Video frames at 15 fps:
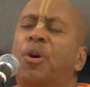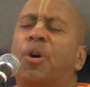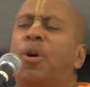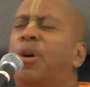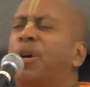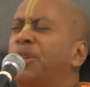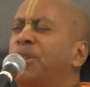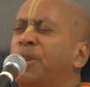
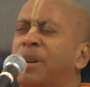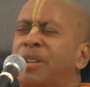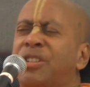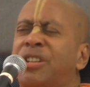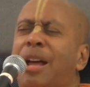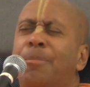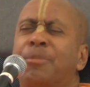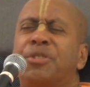all your
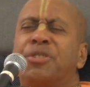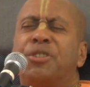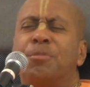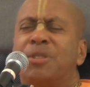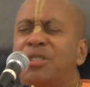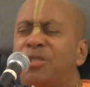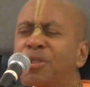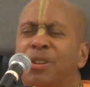attempts to
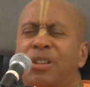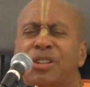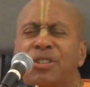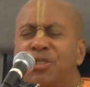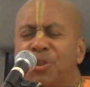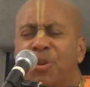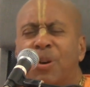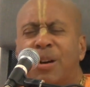materially
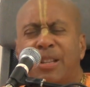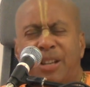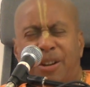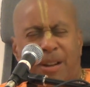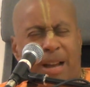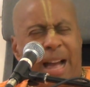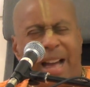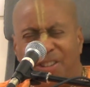enjoy,
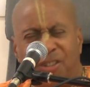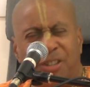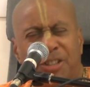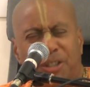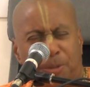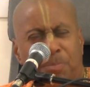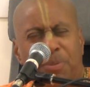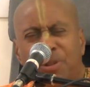they're actually
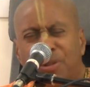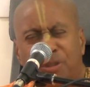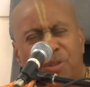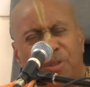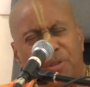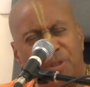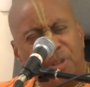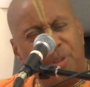
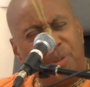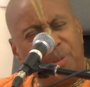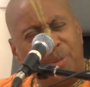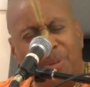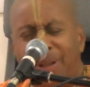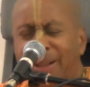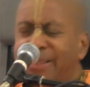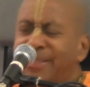spiritual too.
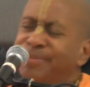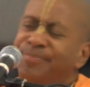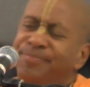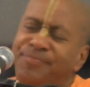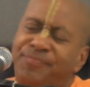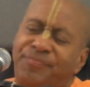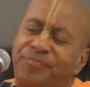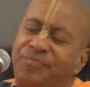
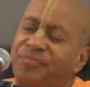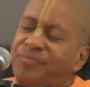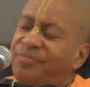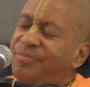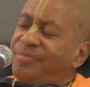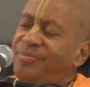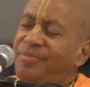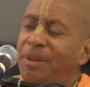
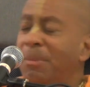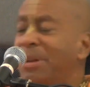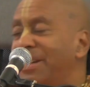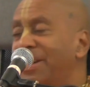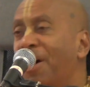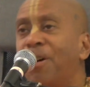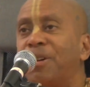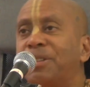But
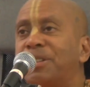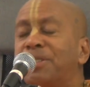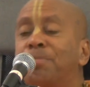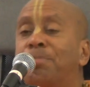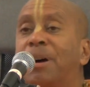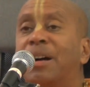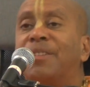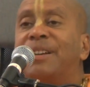no, this
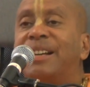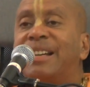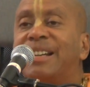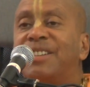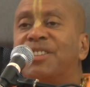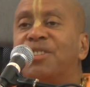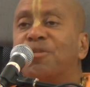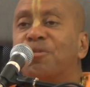Bhagavad
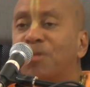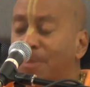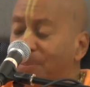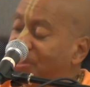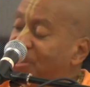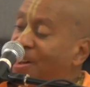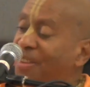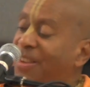Gita
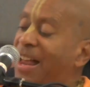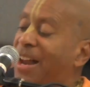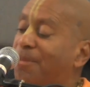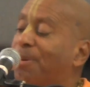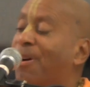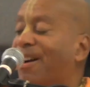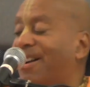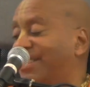rips all that
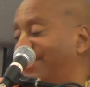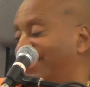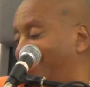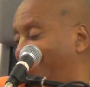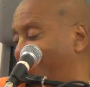apart